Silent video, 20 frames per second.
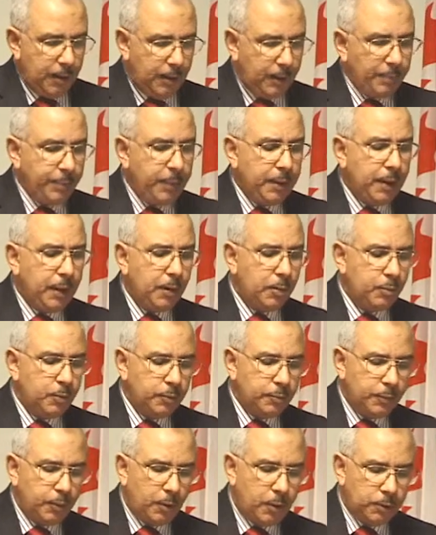Let me now
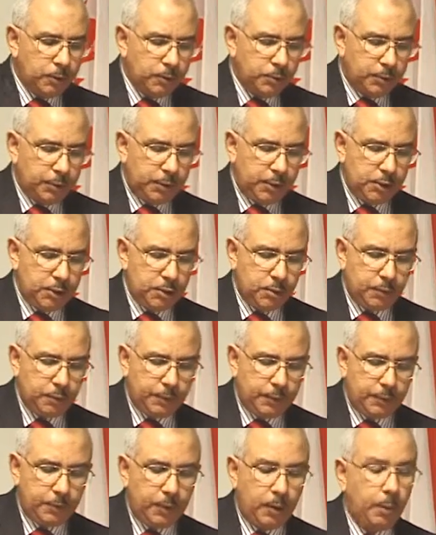move on to the issue of
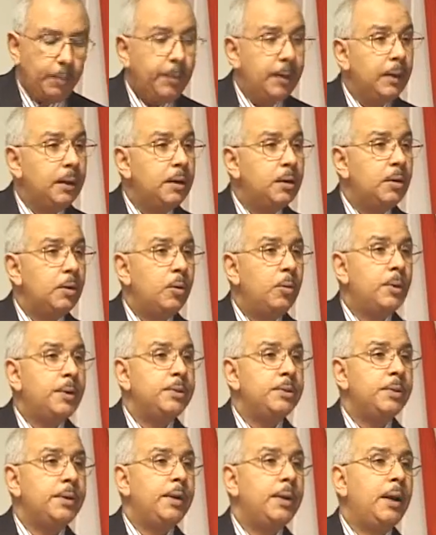developing a global
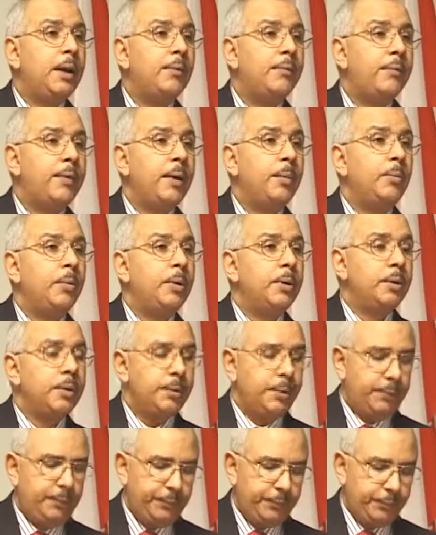Sharia framework.
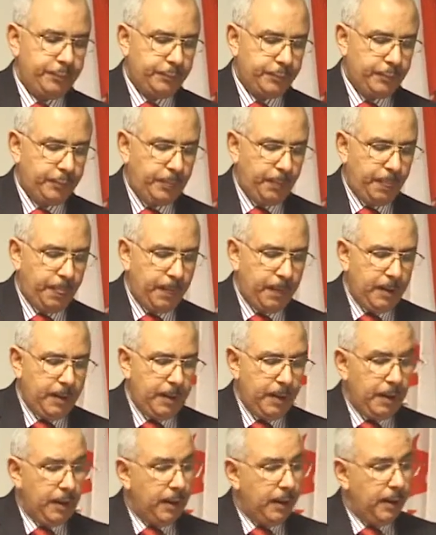
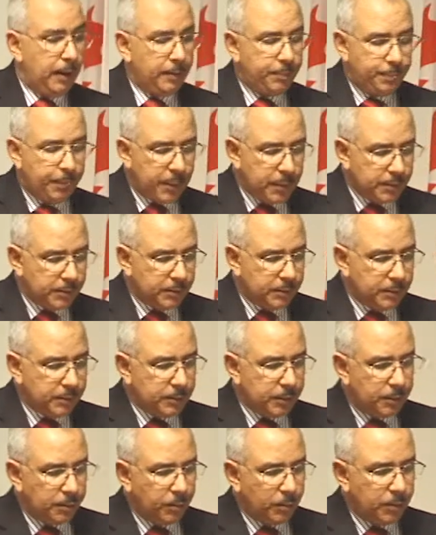At
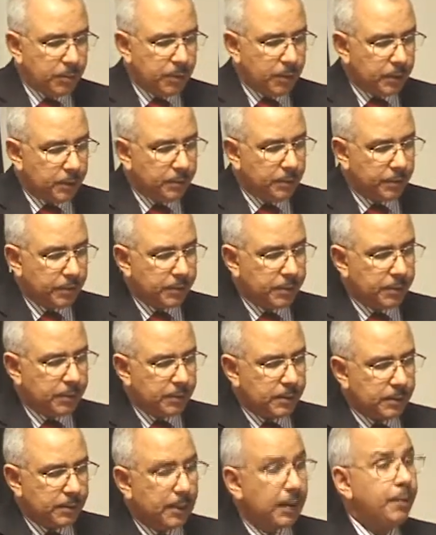present, in most
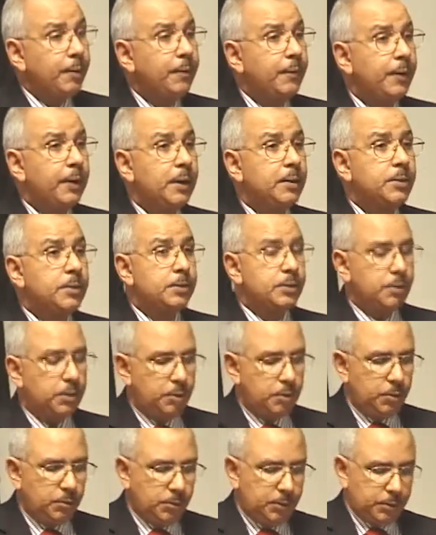countries, Islamic financial
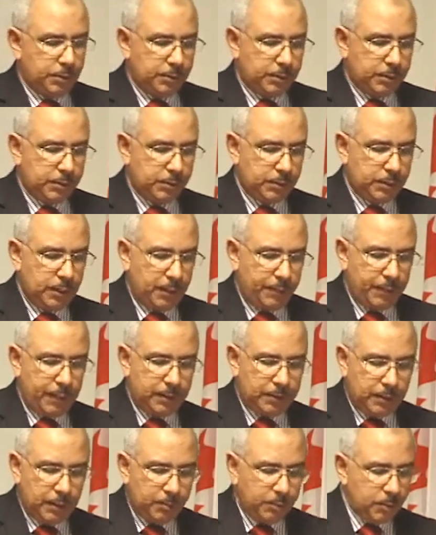institutions have
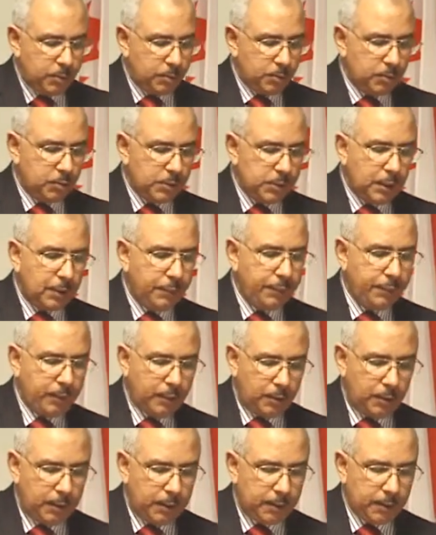attempted to
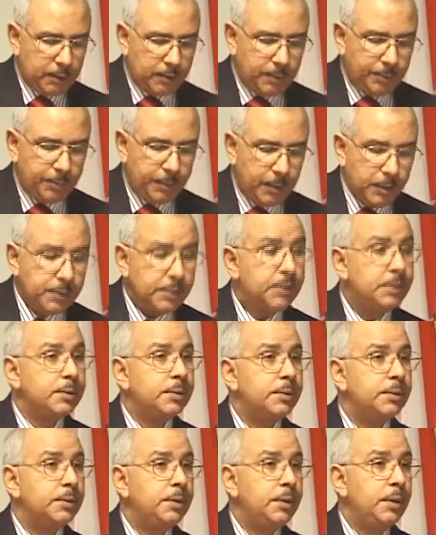self-regulate the
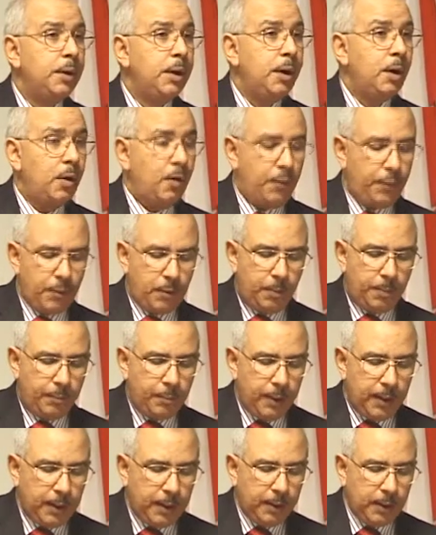process of
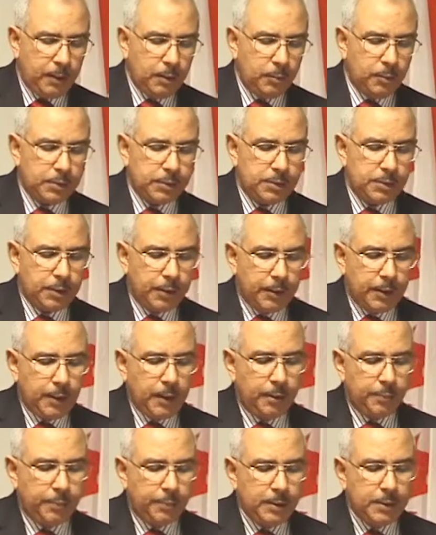complying with
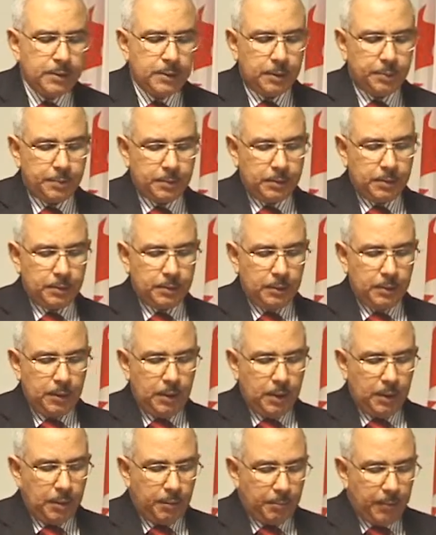Sharia precepts
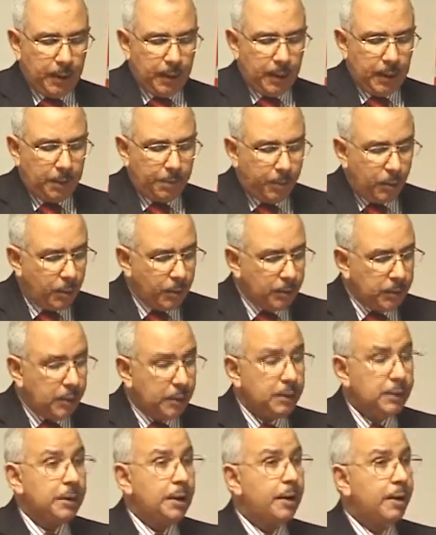by
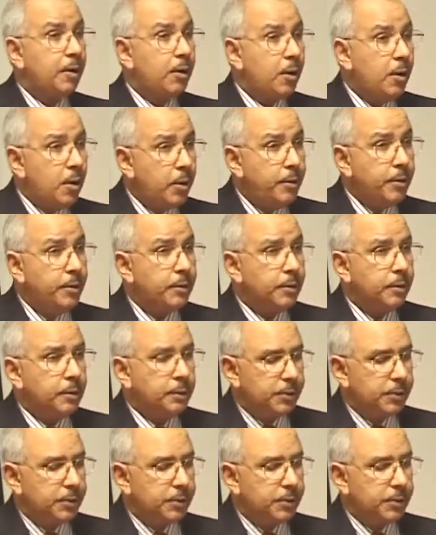appointing their own